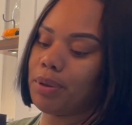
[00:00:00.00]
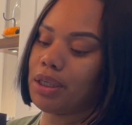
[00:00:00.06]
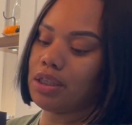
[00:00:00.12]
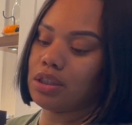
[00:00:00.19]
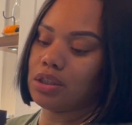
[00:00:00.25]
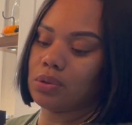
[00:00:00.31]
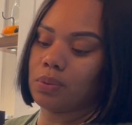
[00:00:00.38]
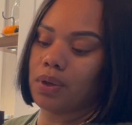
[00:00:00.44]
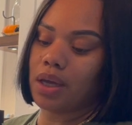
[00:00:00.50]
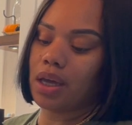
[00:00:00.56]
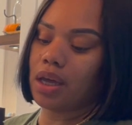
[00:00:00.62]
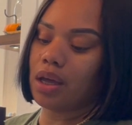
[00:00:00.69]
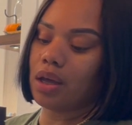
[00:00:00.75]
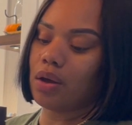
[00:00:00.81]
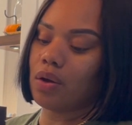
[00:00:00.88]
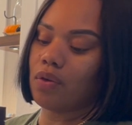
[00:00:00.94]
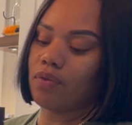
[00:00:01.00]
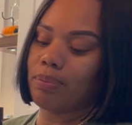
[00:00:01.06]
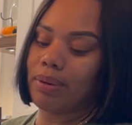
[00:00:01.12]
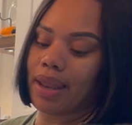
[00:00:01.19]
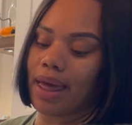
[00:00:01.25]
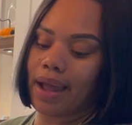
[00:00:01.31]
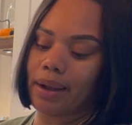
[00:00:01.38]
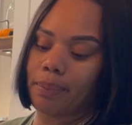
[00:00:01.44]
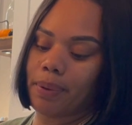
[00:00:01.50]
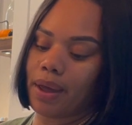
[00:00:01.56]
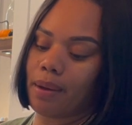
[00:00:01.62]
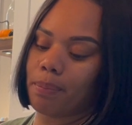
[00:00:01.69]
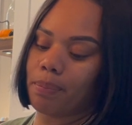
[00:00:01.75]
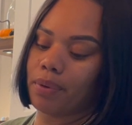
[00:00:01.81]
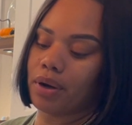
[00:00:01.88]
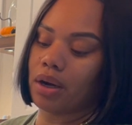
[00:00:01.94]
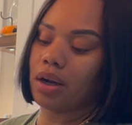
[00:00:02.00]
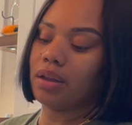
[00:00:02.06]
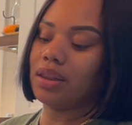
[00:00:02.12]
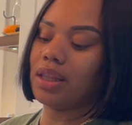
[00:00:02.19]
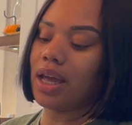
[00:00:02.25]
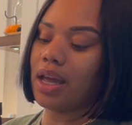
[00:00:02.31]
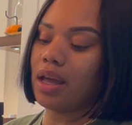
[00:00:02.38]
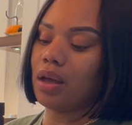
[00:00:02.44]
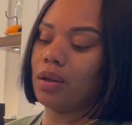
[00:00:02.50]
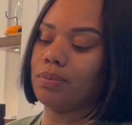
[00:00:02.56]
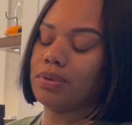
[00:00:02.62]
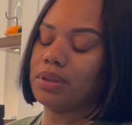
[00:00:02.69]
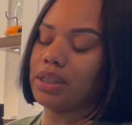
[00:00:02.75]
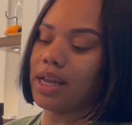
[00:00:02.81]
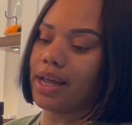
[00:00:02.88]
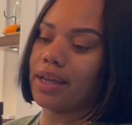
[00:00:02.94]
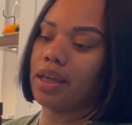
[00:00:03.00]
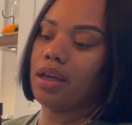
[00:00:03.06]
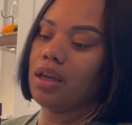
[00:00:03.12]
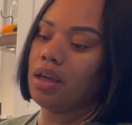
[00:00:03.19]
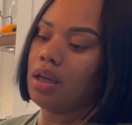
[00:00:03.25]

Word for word: B12, black pepper that helps like